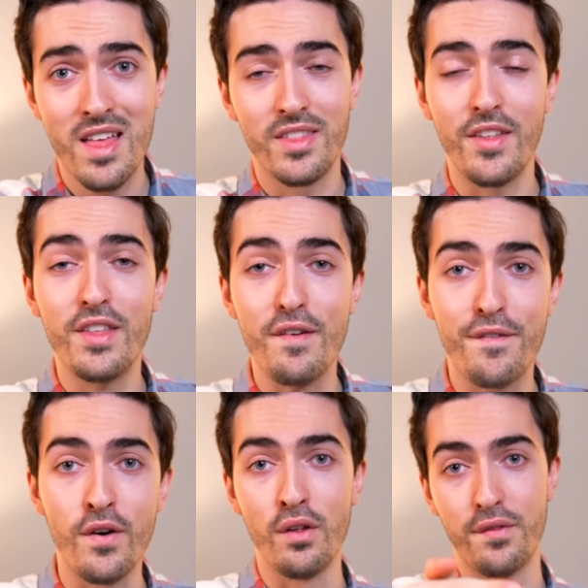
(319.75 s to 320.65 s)
than the
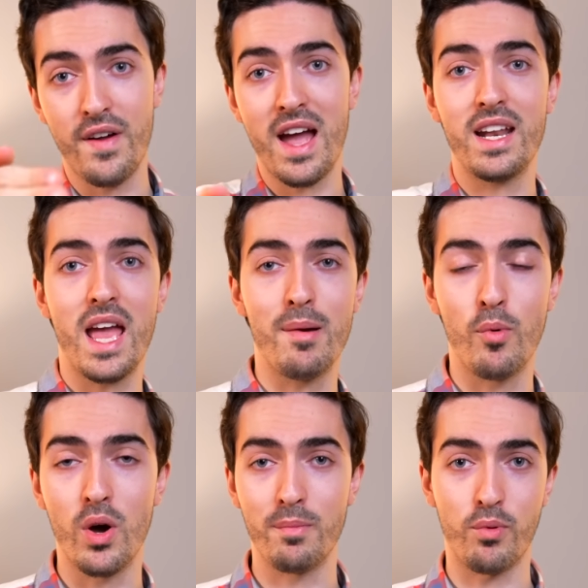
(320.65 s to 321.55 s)
full-fat
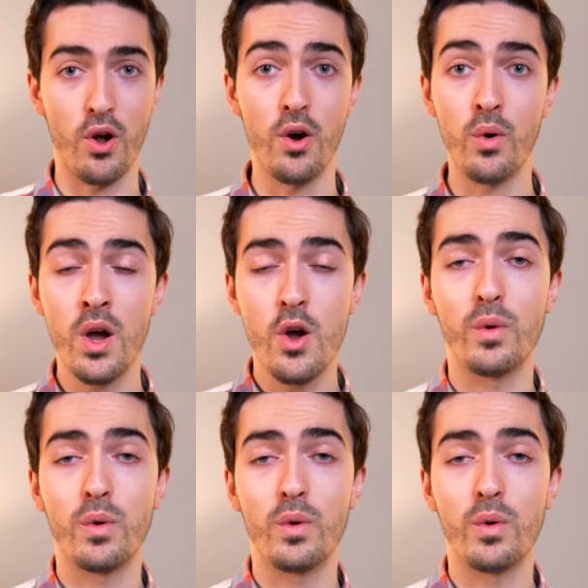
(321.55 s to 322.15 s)
M1 Pro